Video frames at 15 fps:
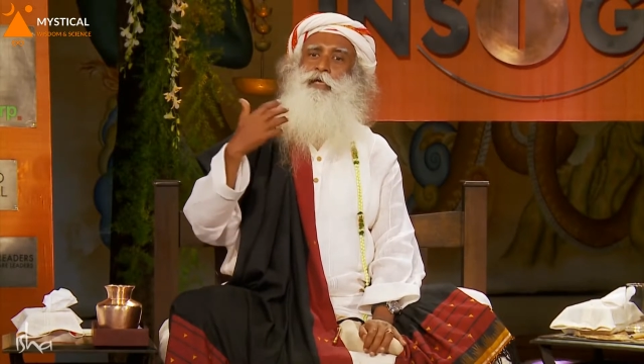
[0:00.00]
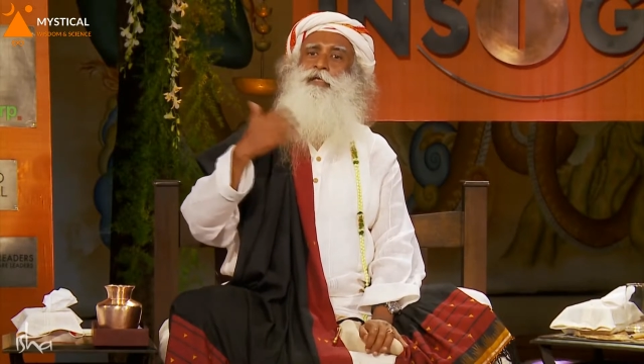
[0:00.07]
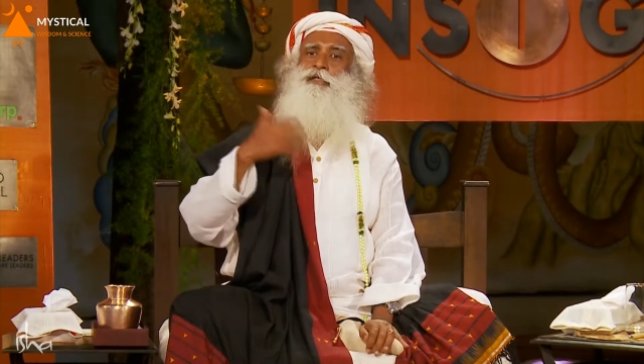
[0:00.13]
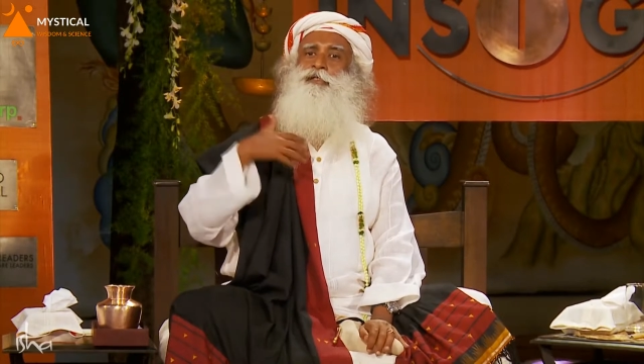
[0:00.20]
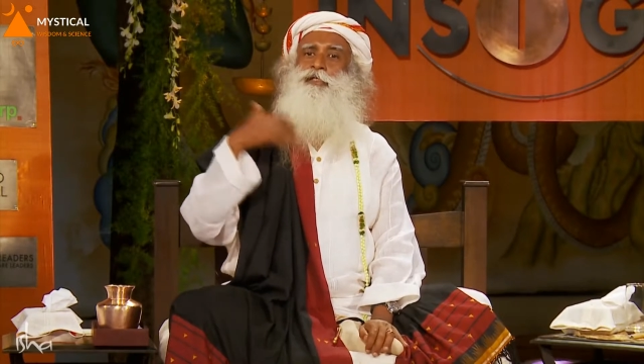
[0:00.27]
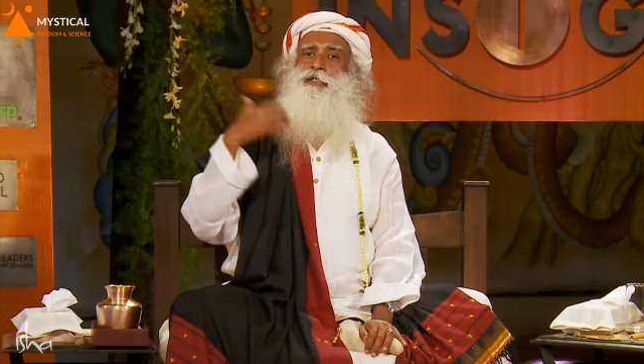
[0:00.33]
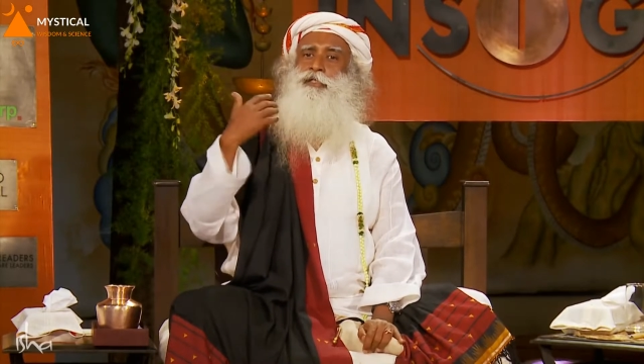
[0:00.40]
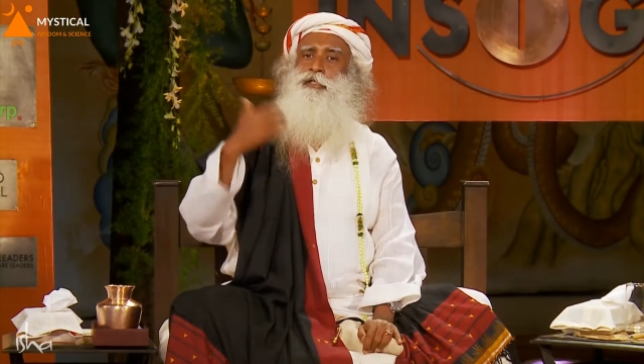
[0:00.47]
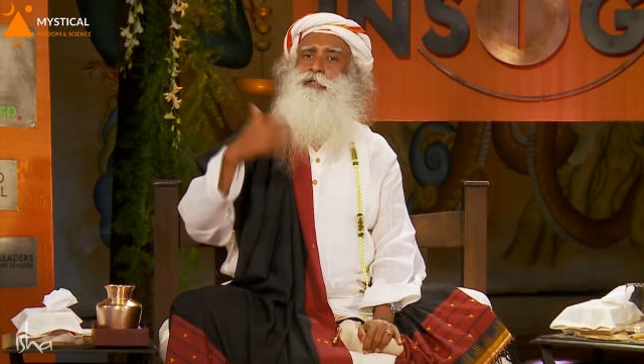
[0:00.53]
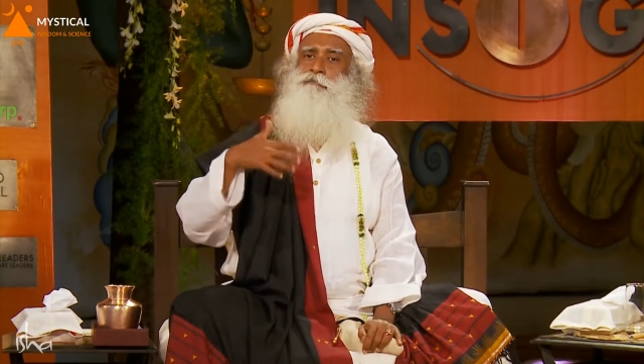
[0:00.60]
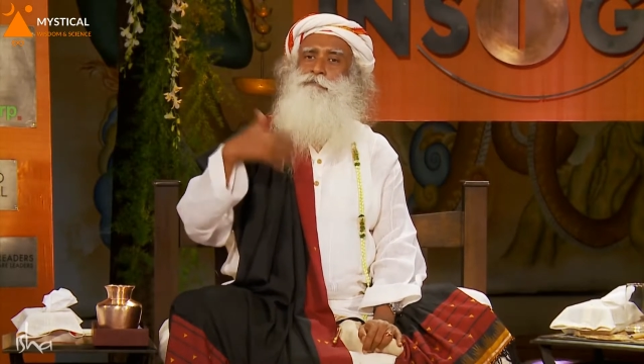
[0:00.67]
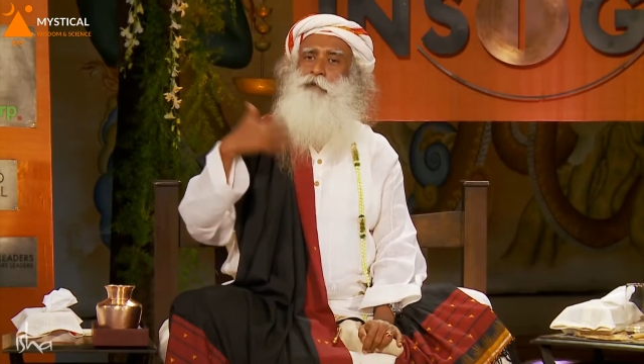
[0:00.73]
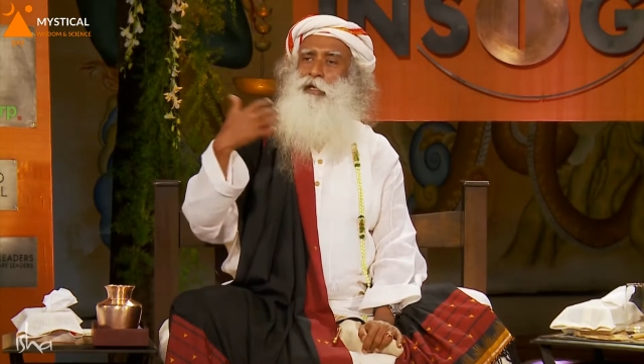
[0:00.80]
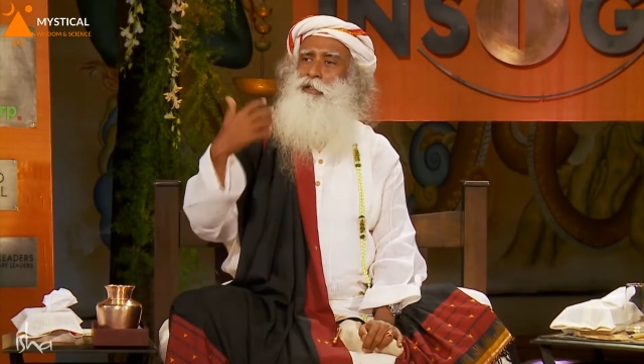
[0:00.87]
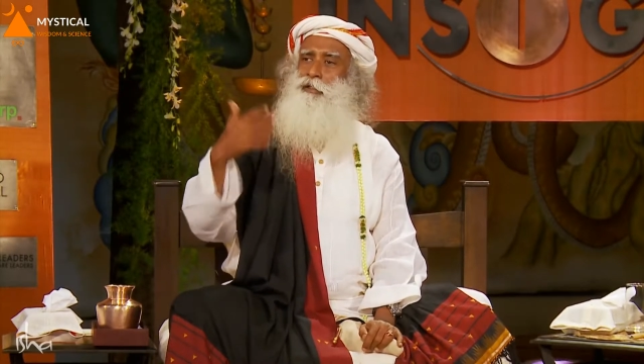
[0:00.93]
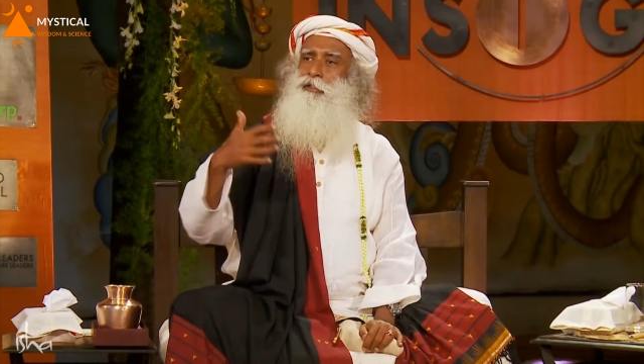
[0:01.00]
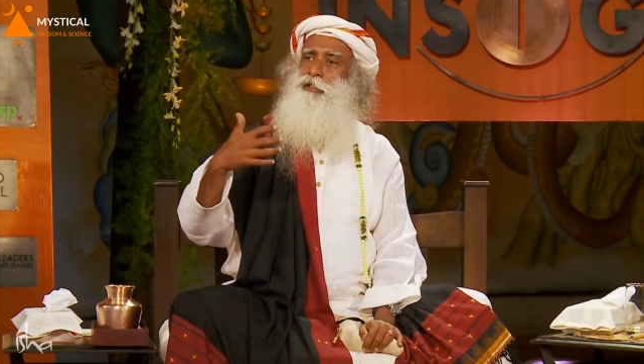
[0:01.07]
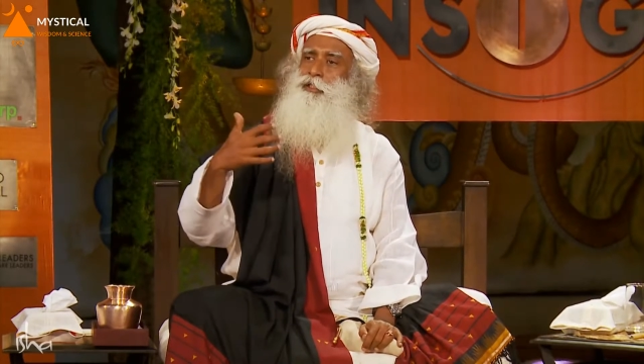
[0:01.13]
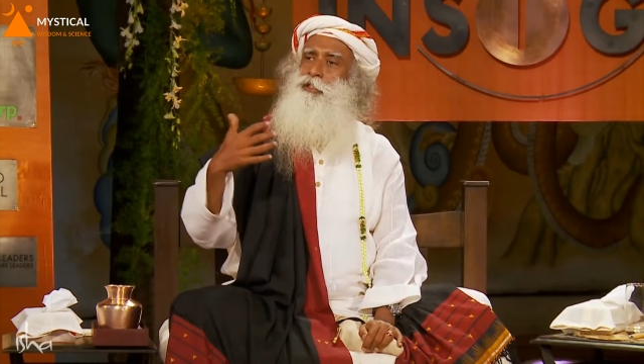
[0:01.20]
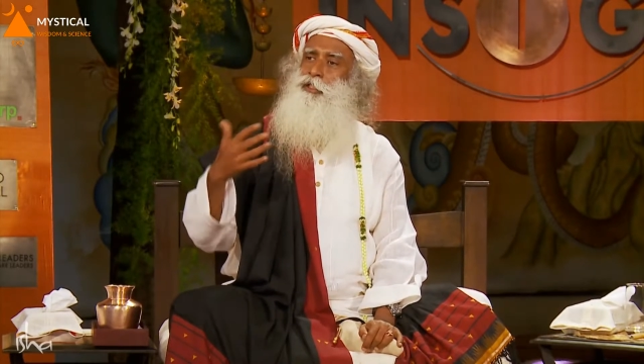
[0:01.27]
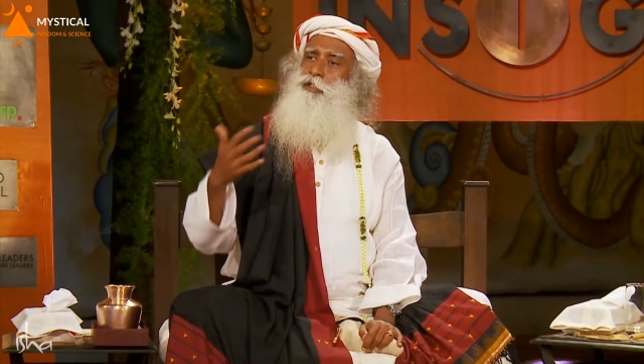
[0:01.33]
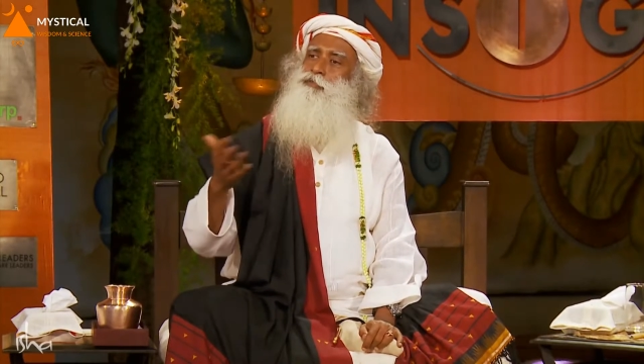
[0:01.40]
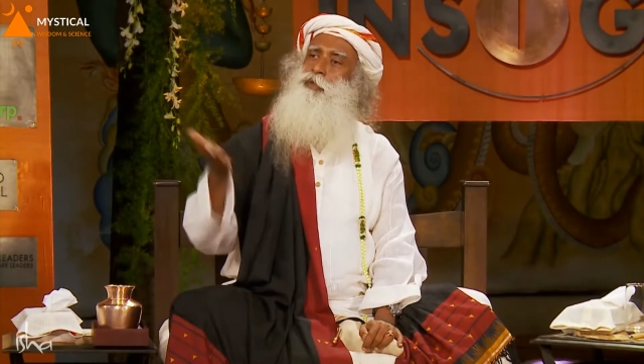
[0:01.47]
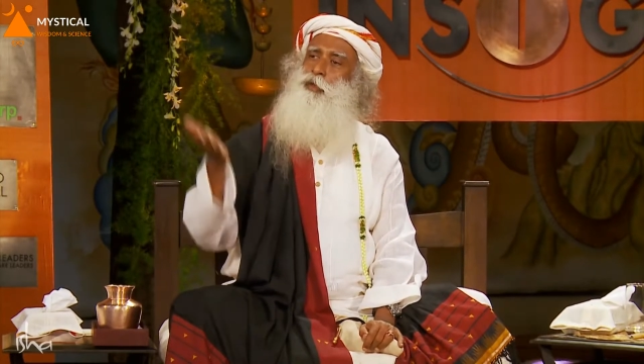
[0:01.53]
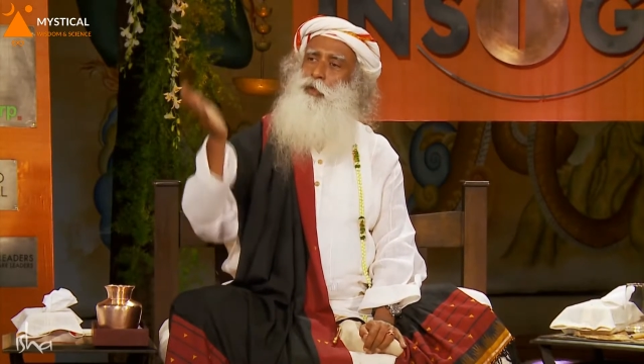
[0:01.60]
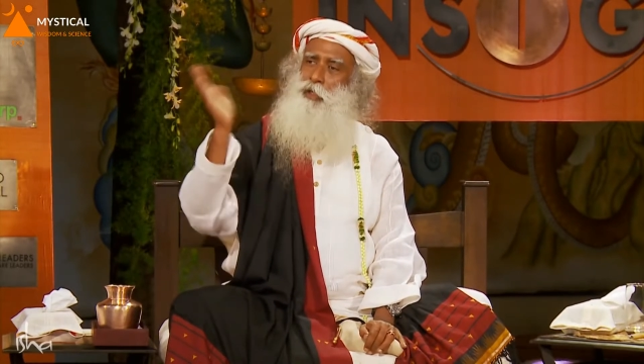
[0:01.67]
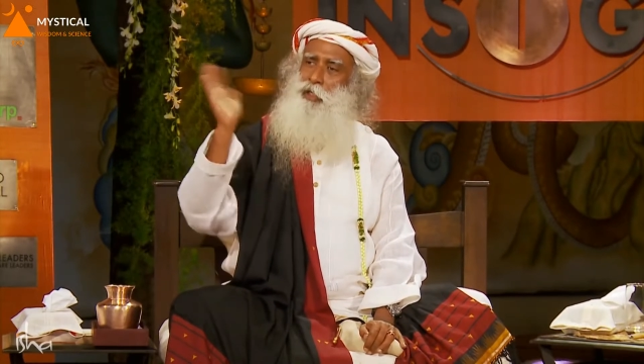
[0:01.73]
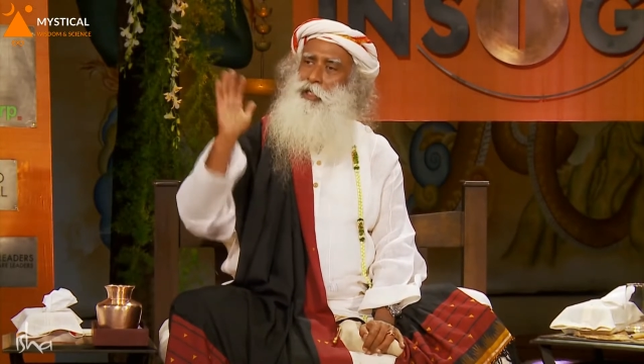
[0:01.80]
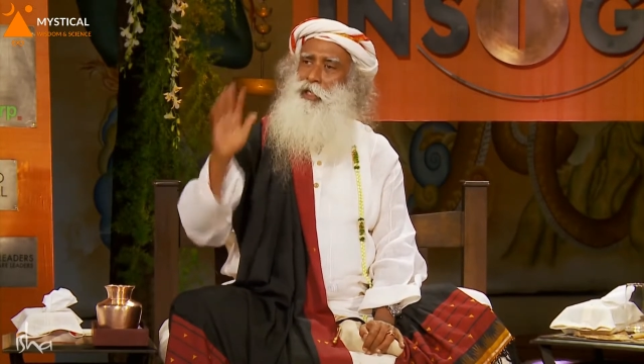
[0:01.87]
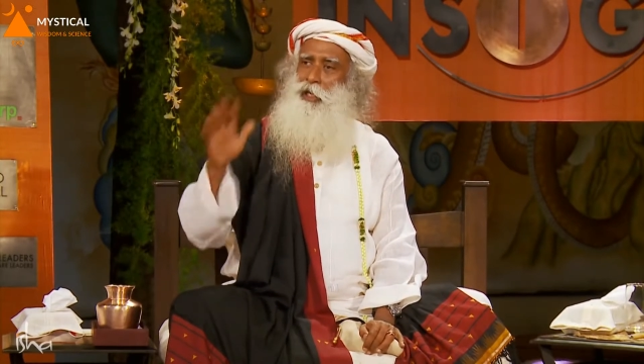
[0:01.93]
existing faculties that we
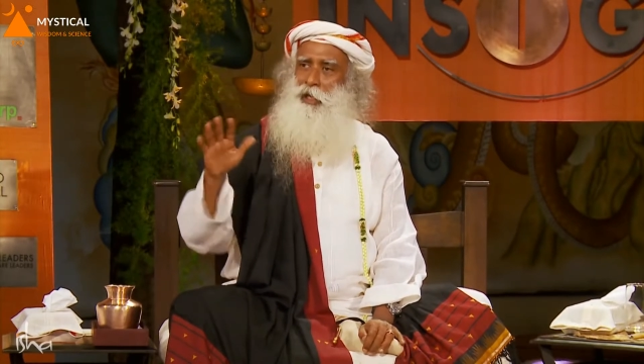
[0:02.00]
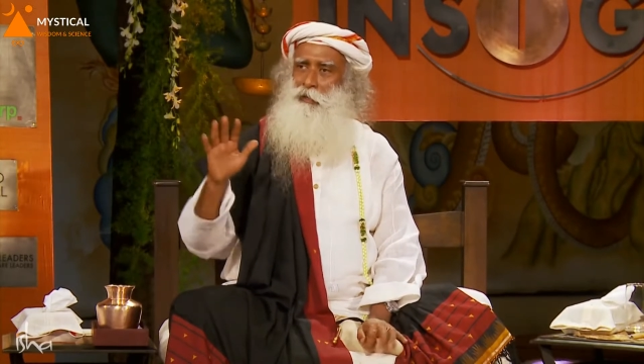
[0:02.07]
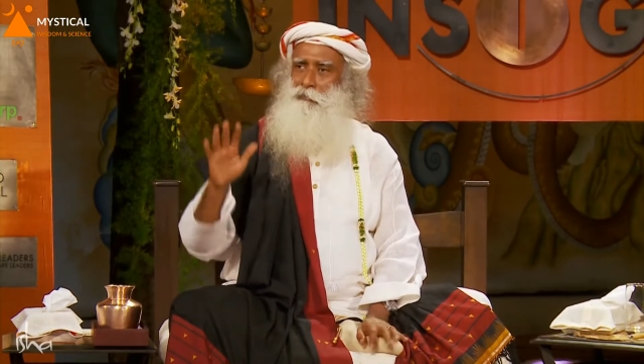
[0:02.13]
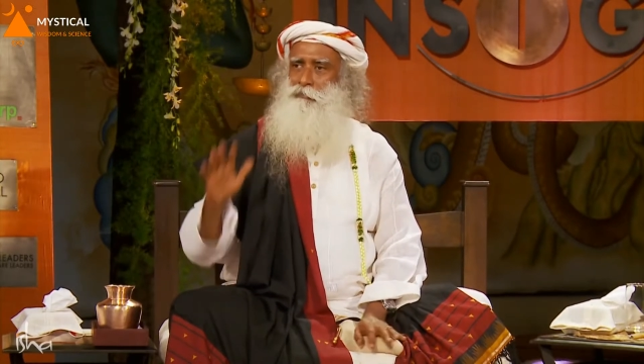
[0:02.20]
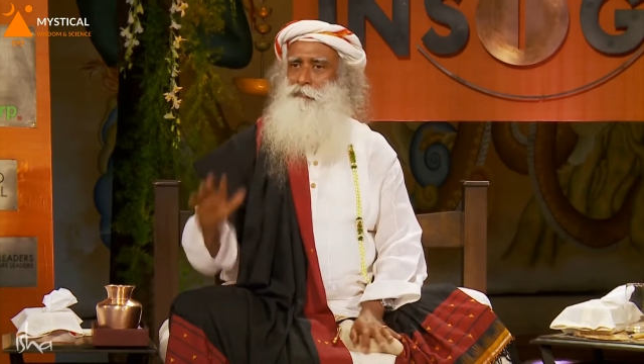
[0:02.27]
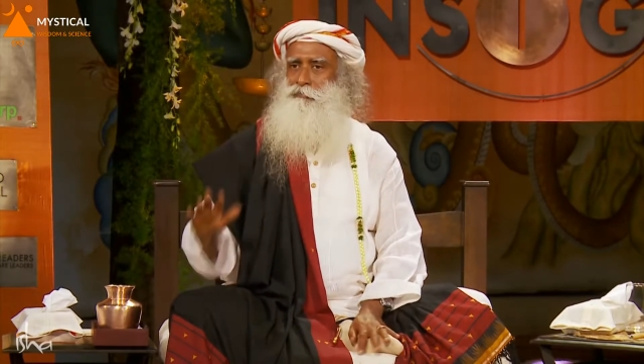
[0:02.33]
already have.